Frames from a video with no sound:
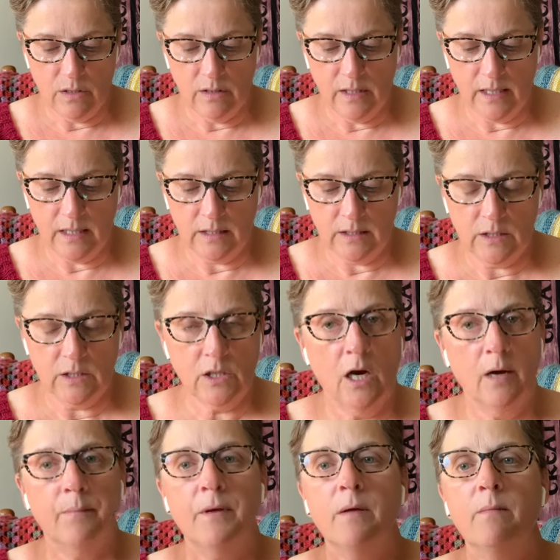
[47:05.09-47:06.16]
that is
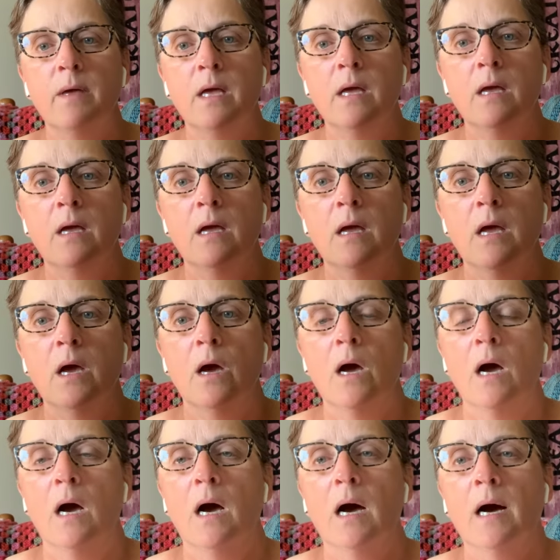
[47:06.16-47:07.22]
stopping me.
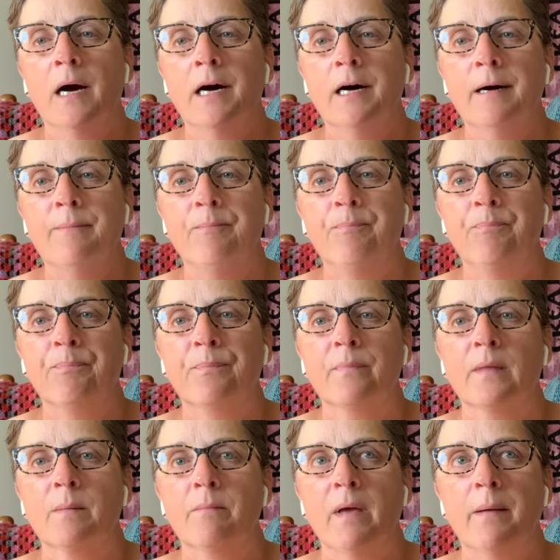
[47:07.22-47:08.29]
Um,
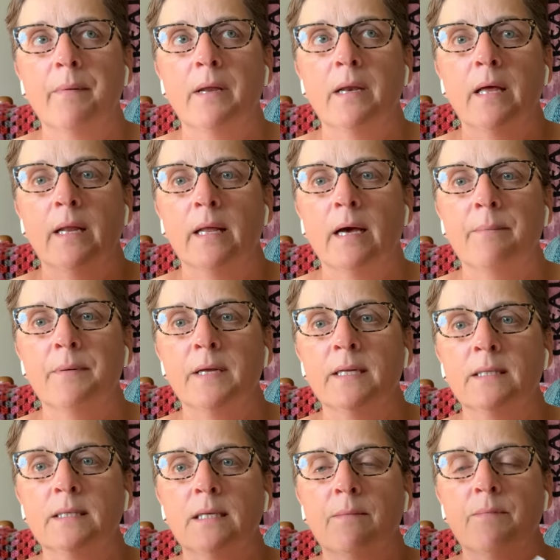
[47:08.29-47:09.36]
maybe knit up in
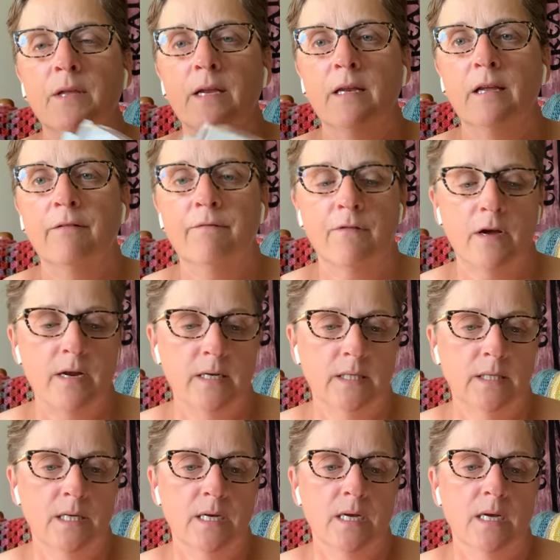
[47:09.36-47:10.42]
something different.
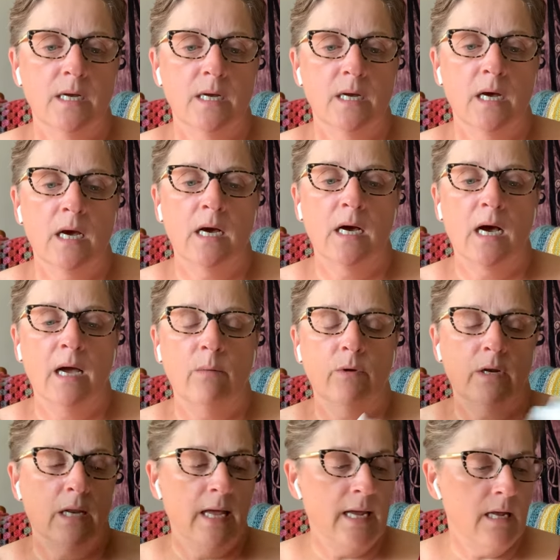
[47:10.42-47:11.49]
Uh, I would
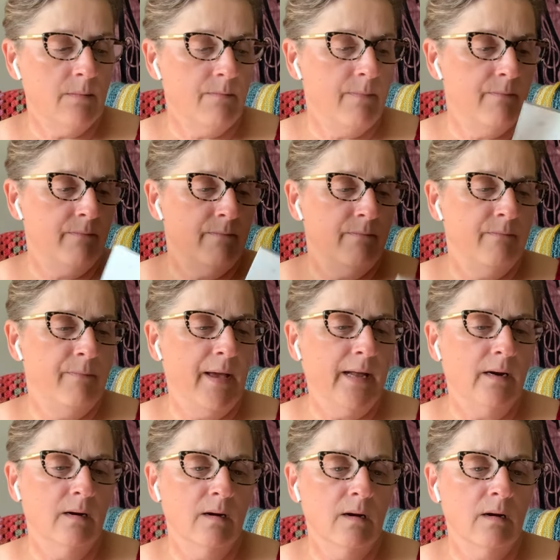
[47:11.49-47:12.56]
like it
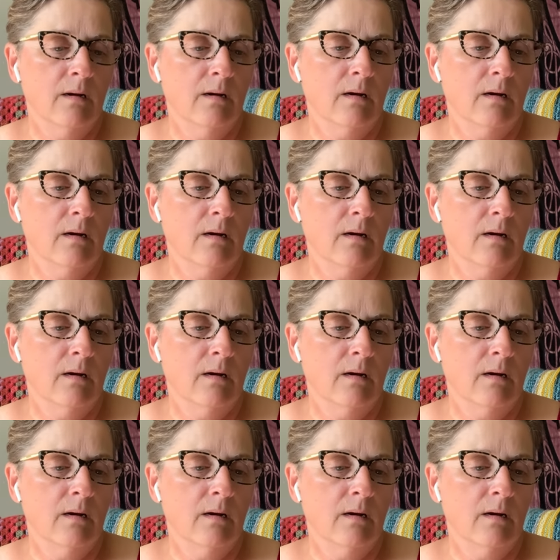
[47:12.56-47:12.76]
better.